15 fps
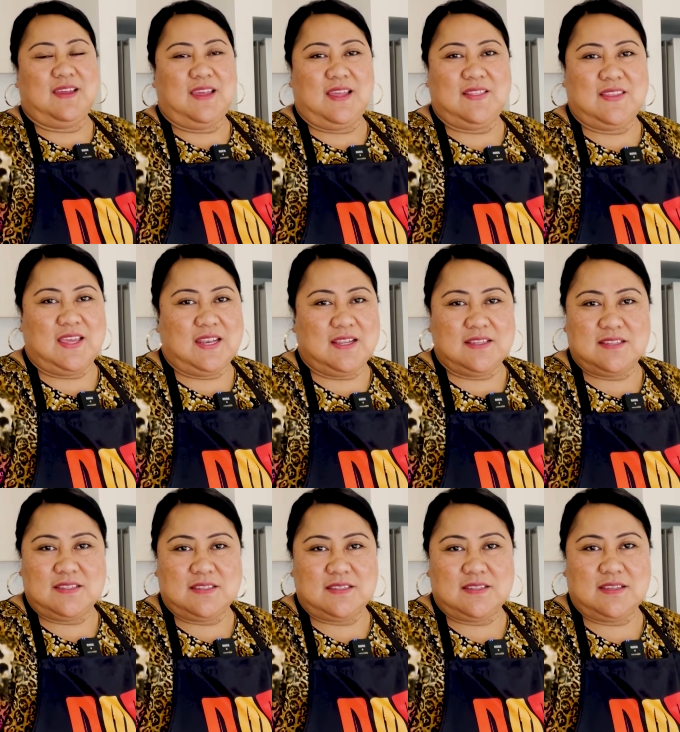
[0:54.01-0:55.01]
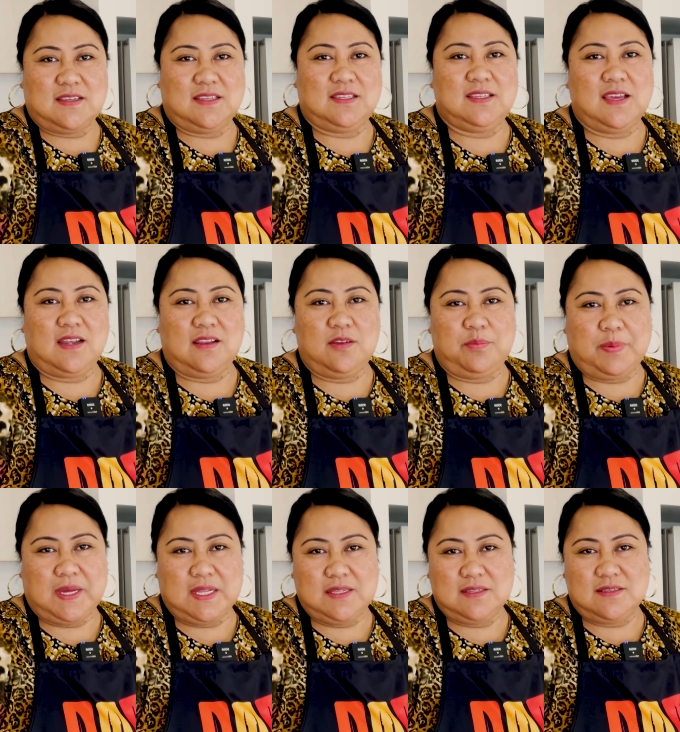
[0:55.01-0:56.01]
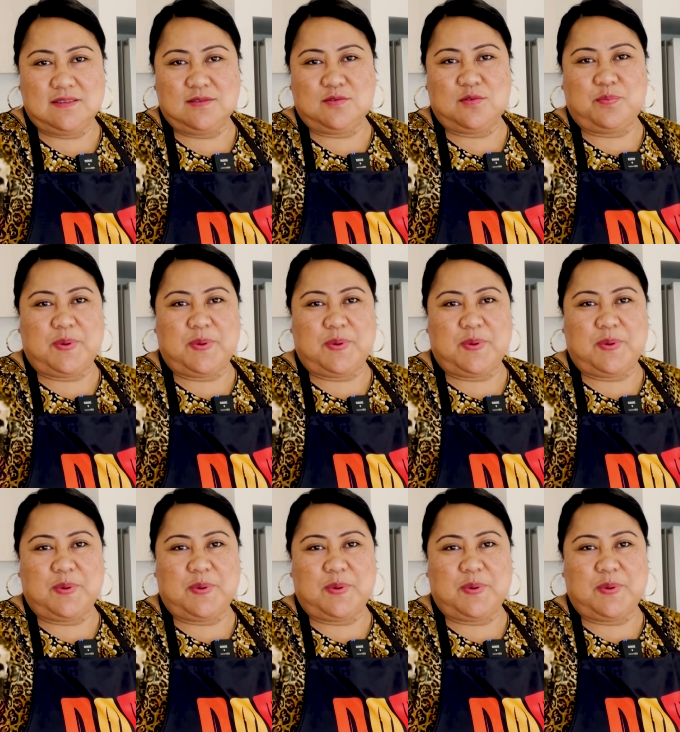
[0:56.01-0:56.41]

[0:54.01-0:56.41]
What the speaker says: and that is yellow buns or